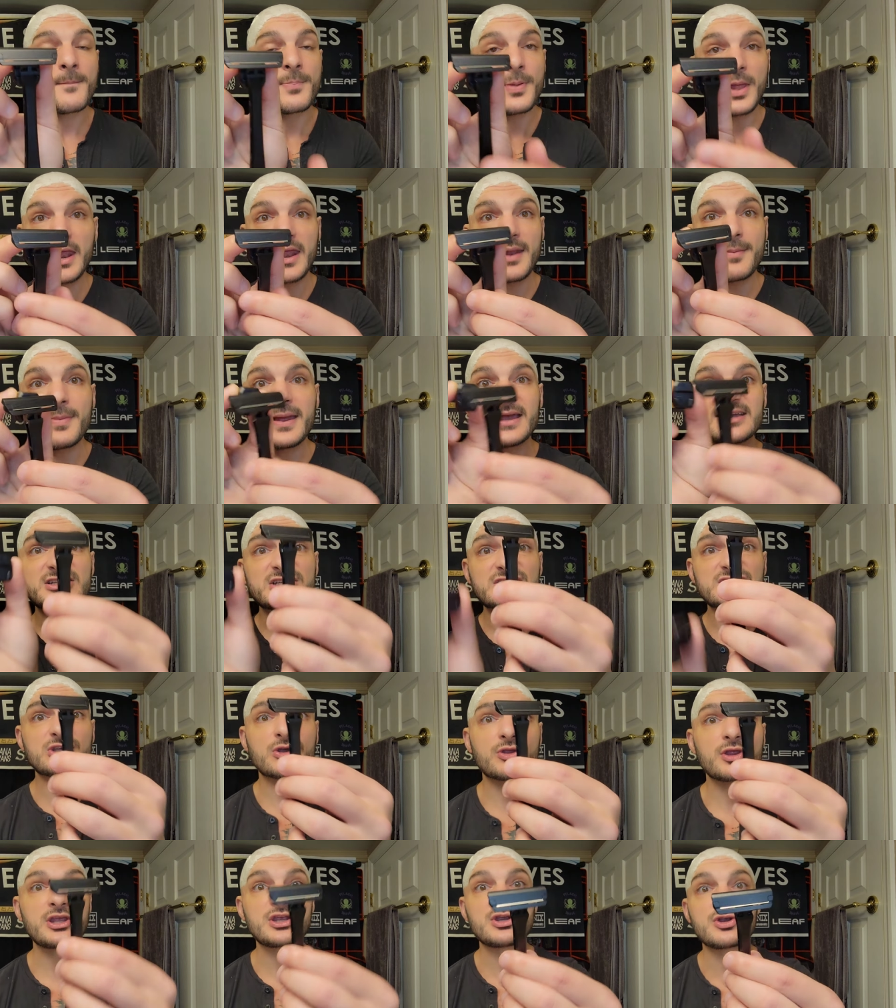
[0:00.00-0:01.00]
But it makes it
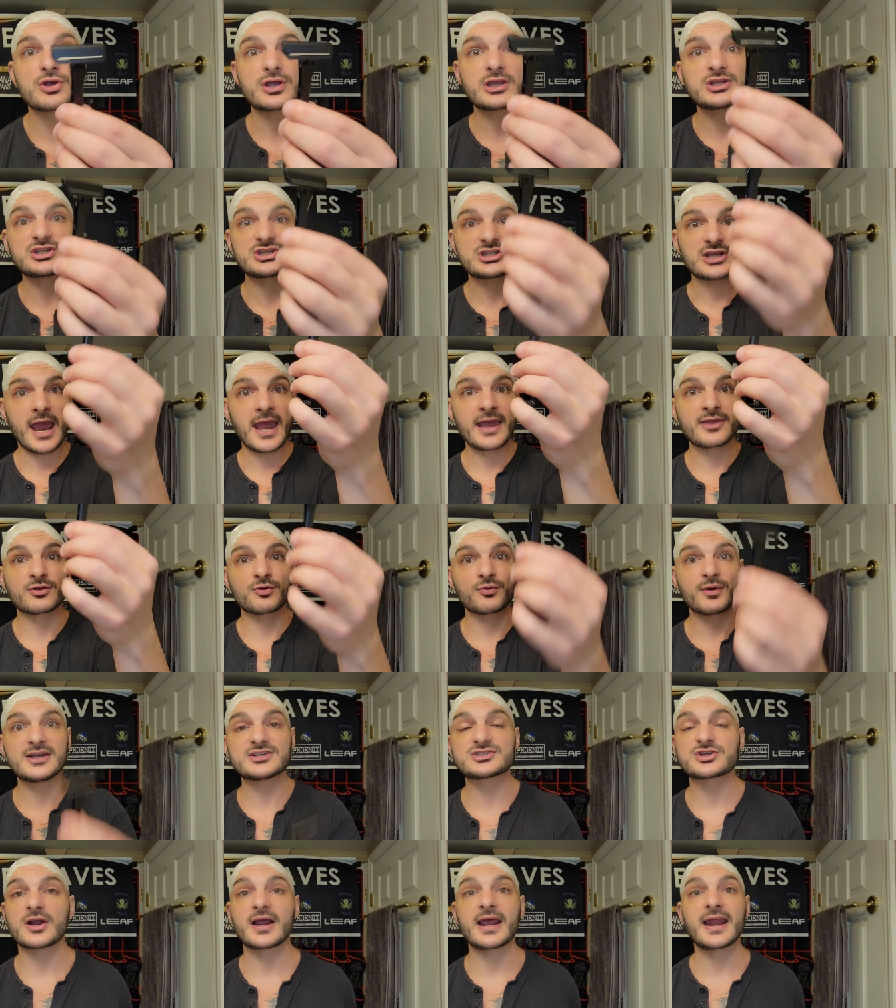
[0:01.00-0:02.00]
so that you can just hang the
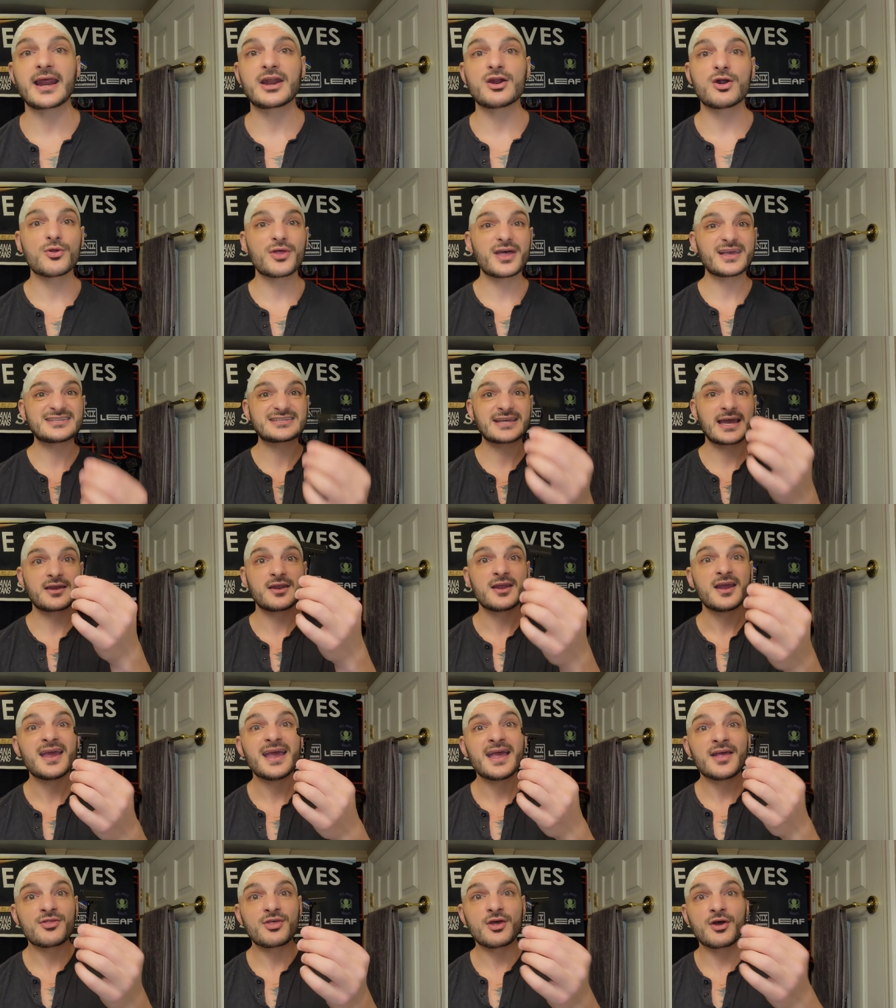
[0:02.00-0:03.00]
razor. And I know they said
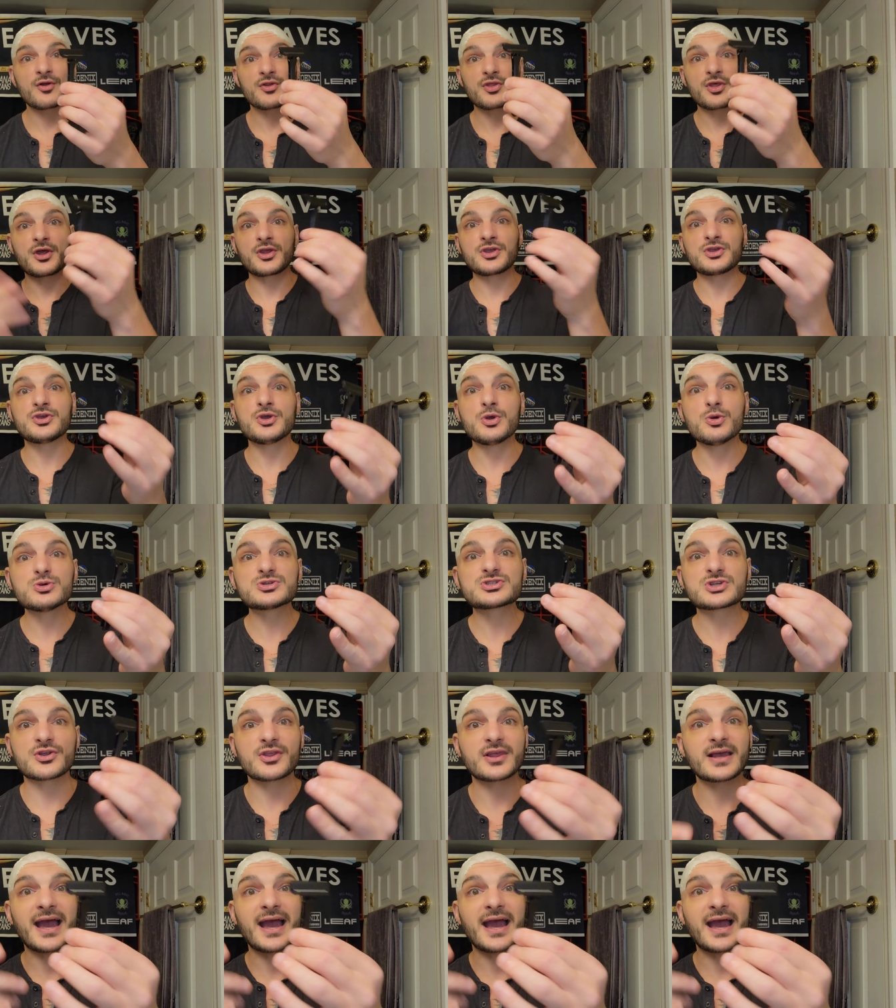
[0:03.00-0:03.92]
the, the user, the